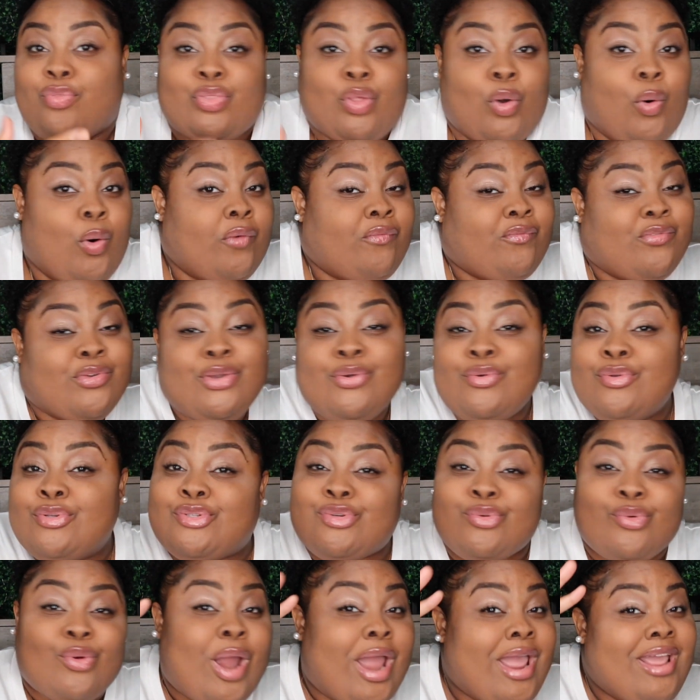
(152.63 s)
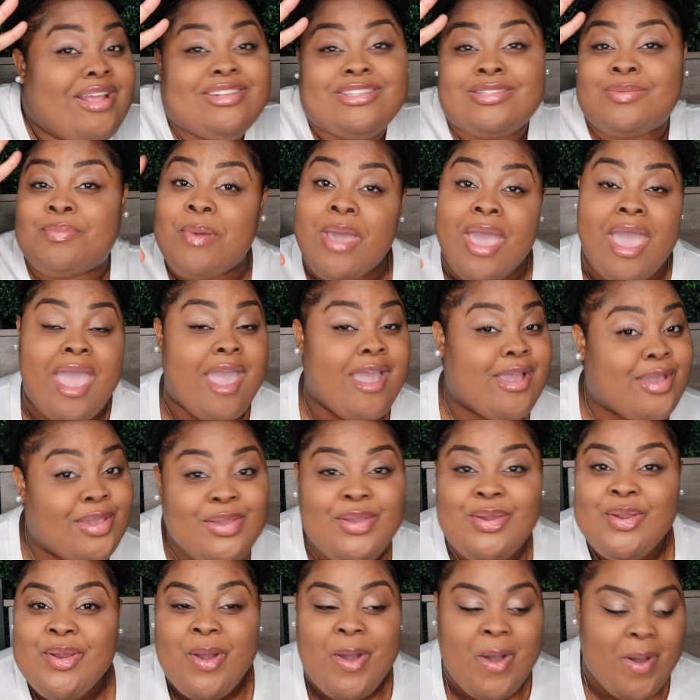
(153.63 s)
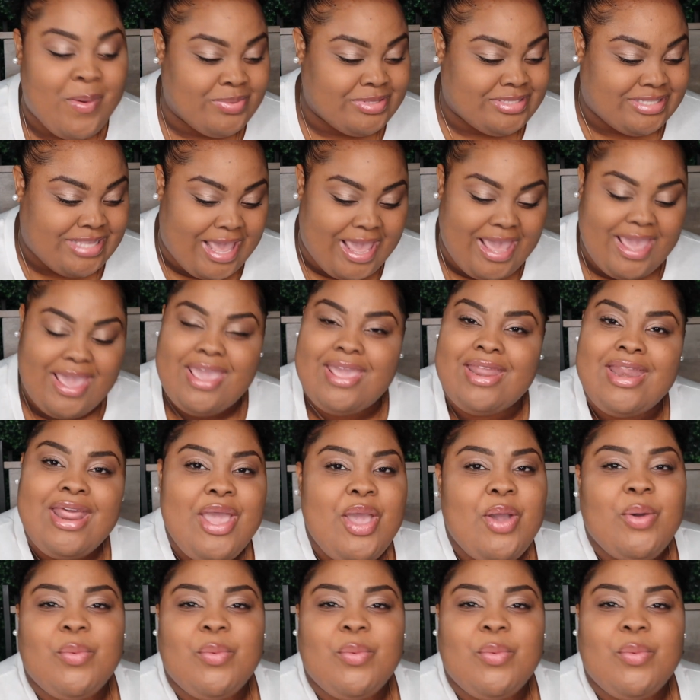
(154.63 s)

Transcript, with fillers: throw a few drinks back, you know what I'm saying?